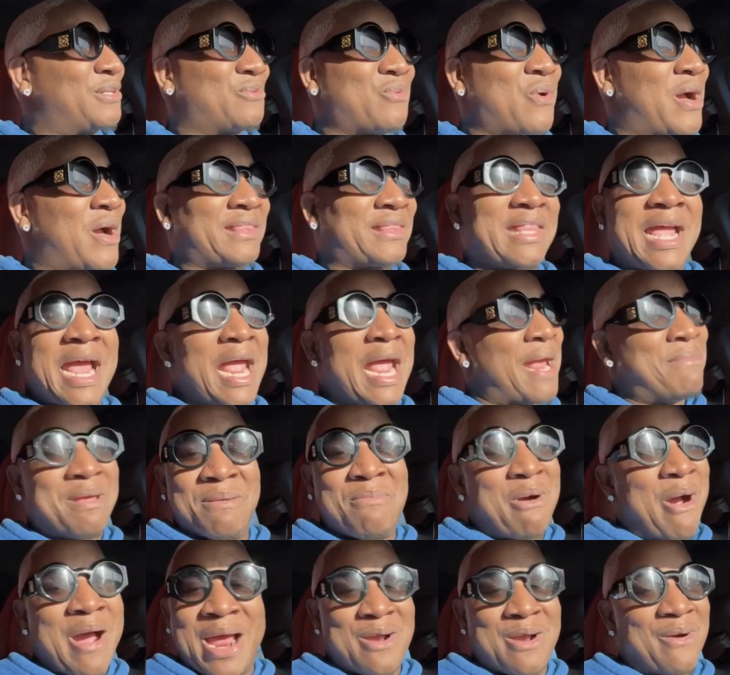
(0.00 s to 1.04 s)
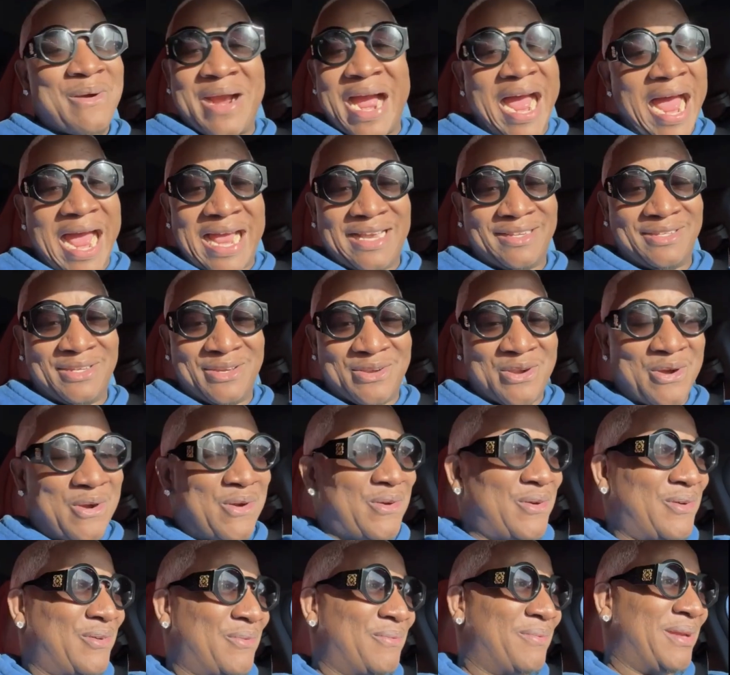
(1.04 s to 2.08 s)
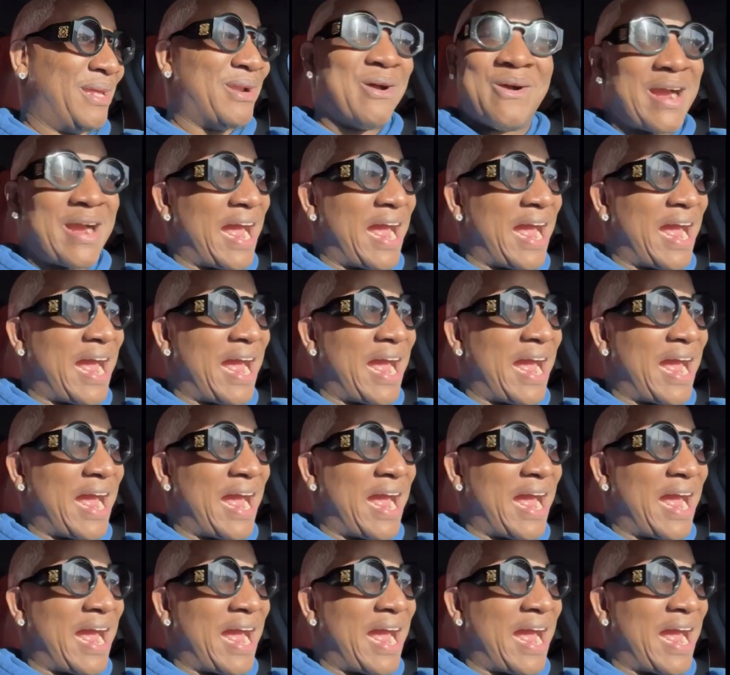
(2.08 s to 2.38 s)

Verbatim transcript: fucks is one thing me boy don't got, you know? me